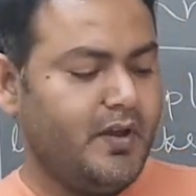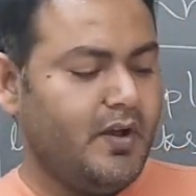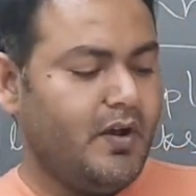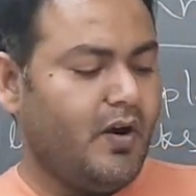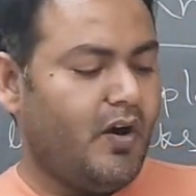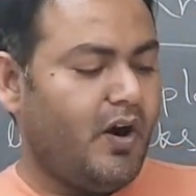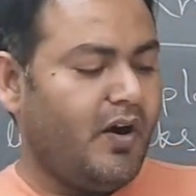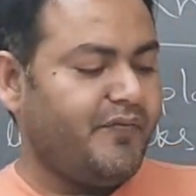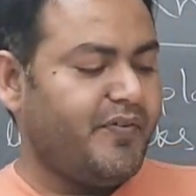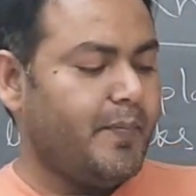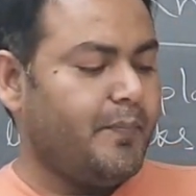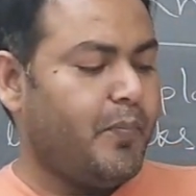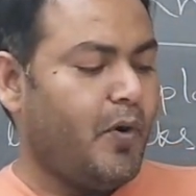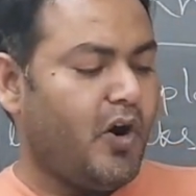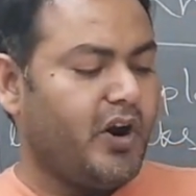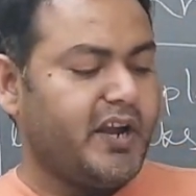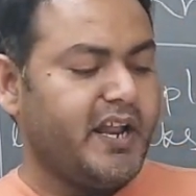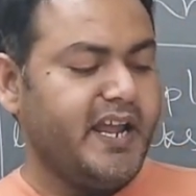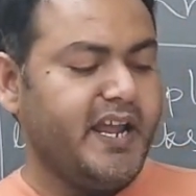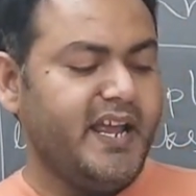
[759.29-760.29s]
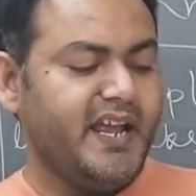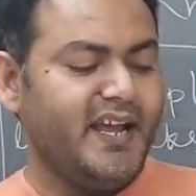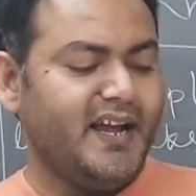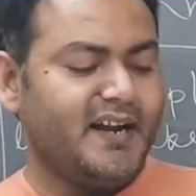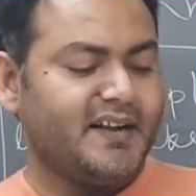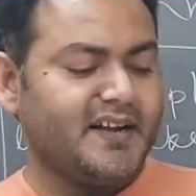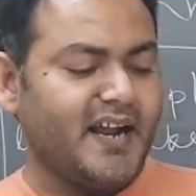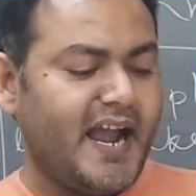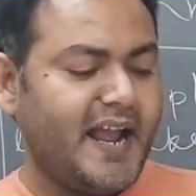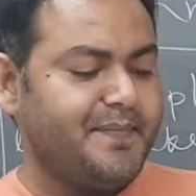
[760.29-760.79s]
of a body
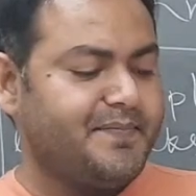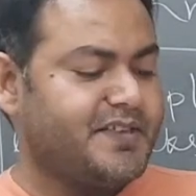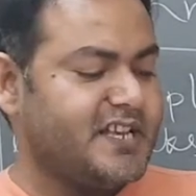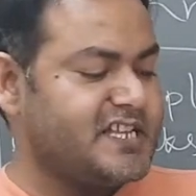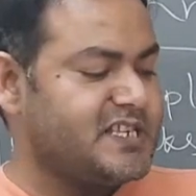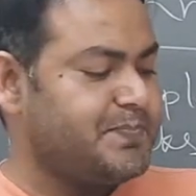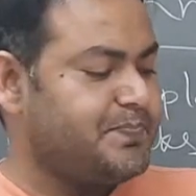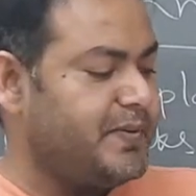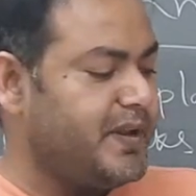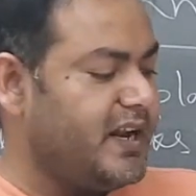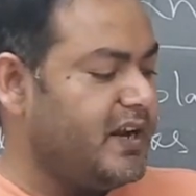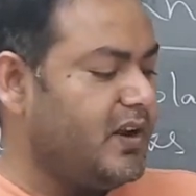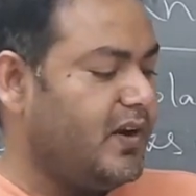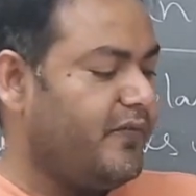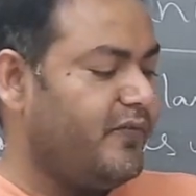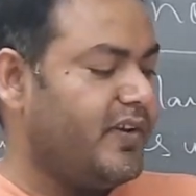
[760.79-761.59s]
times the speed of